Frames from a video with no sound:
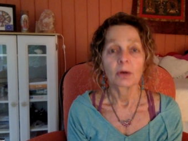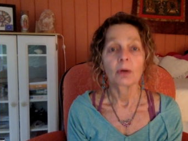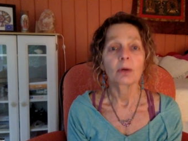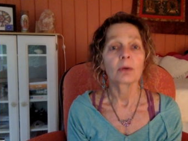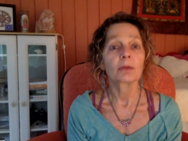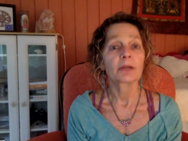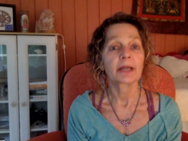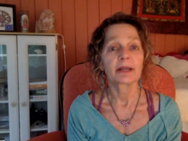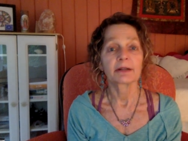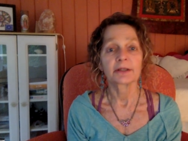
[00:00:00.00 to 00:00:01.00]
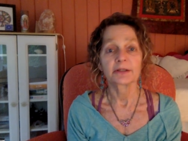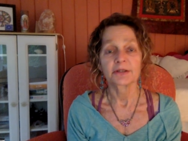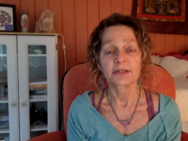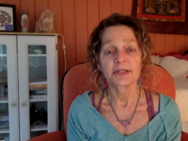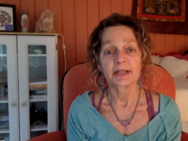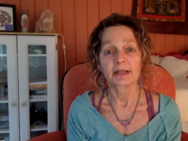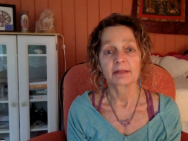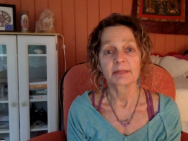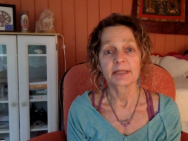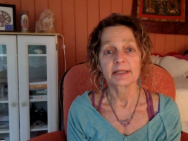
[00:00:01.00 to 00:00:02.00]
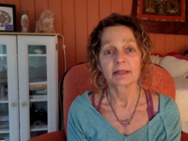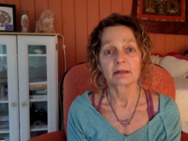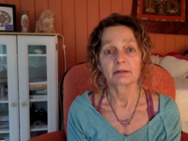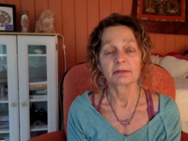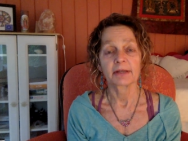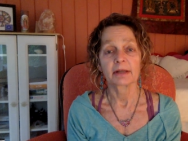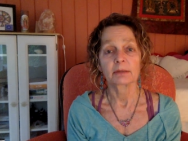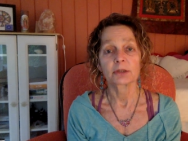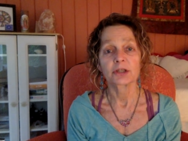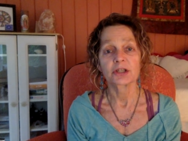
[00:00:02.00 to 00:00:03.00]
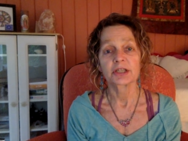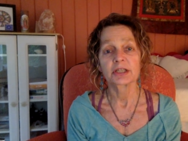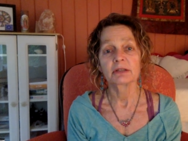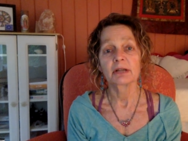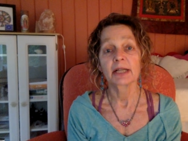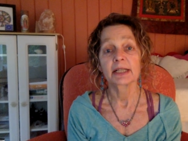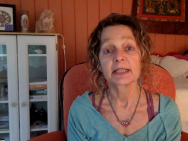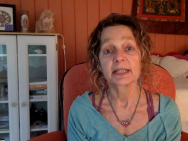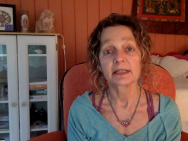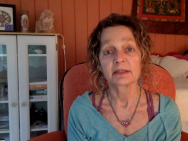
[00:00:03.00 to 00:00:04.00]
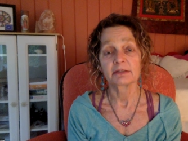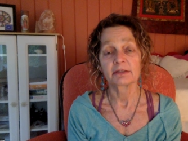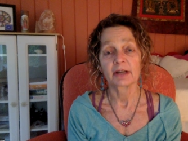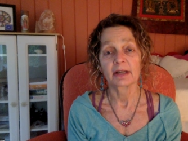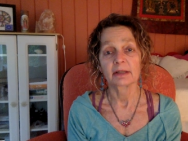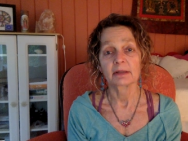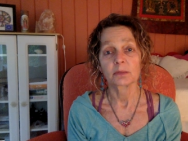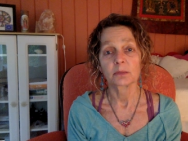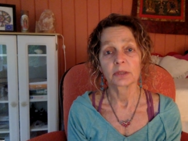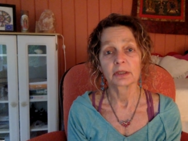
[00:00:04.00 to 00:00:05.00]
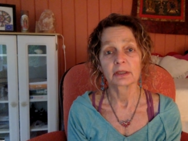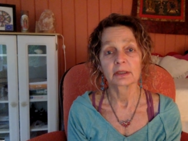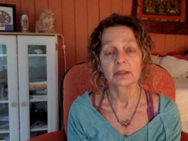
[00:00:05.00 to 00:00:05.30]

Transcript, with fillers: all the areas inside of myself that were still identified with